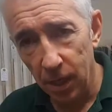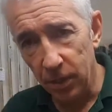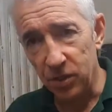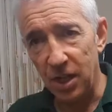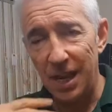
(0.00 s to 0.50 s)

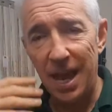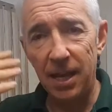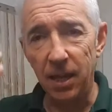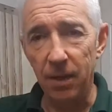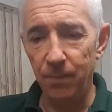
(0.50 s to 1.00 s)
there's a
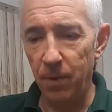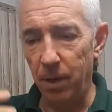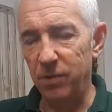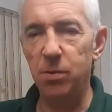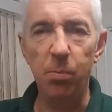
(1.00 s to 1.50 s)
lacquer
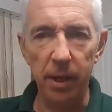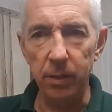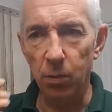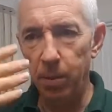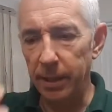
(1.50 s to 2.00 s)
either sprayed
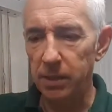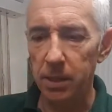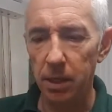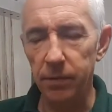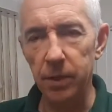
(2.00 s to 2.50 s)
or painted
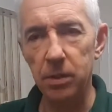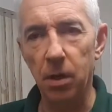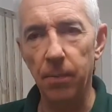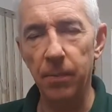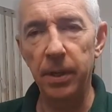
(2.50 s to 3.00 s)
over the
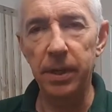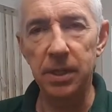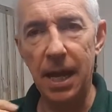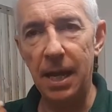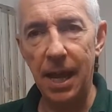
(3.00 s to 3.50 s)
top, and it's
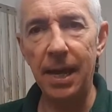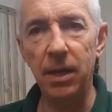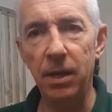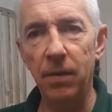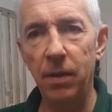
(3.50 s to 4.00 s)
that
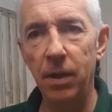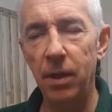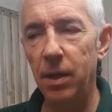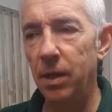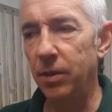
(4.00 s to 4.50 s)
lacquer
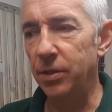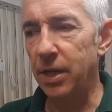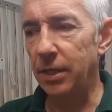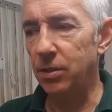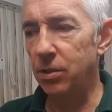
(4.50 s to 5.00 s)
that
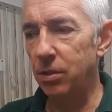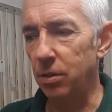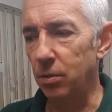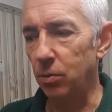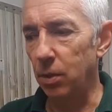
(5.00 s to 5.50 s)
tends
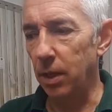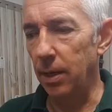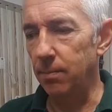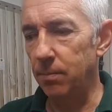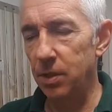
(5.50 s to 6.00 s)
to
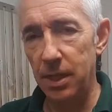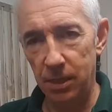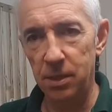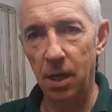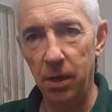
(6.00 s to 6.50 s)

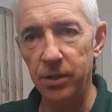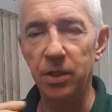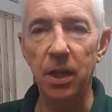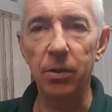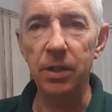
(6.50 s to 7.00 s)
tarnish and
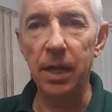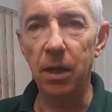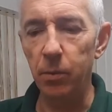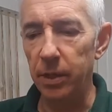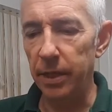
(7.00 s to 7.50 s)
go yellow
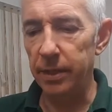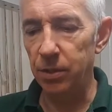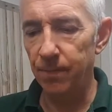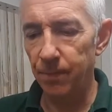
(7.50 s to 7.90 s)
with age.